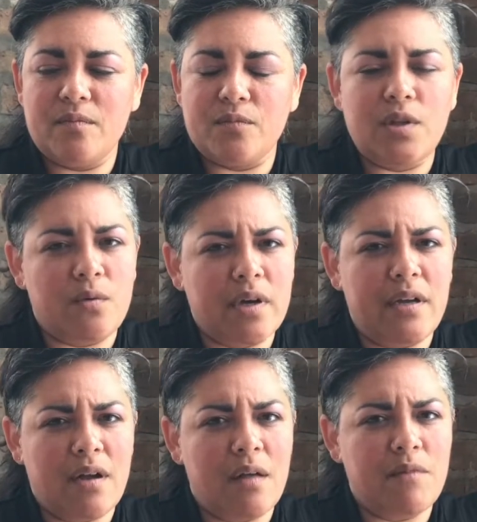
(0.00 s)
lower
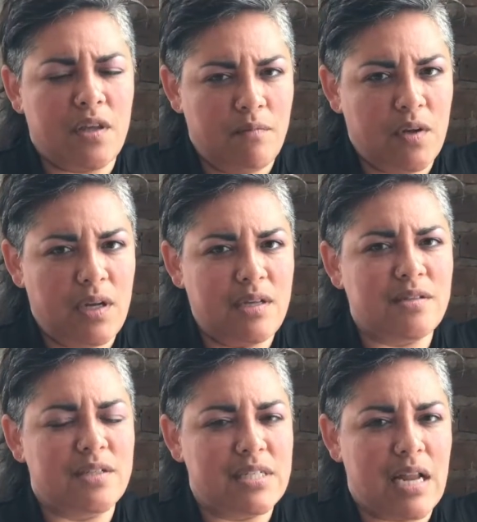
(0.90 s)
income
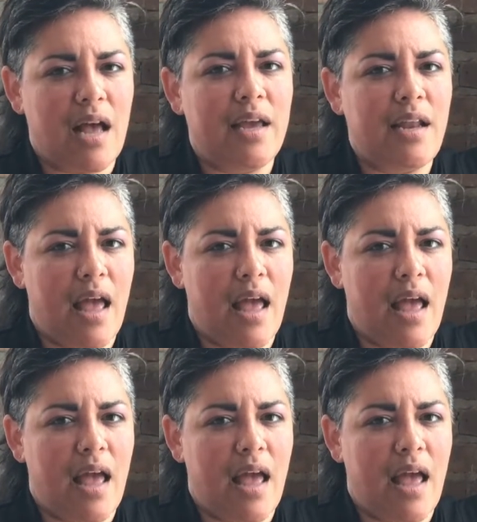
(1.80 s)
communities are denied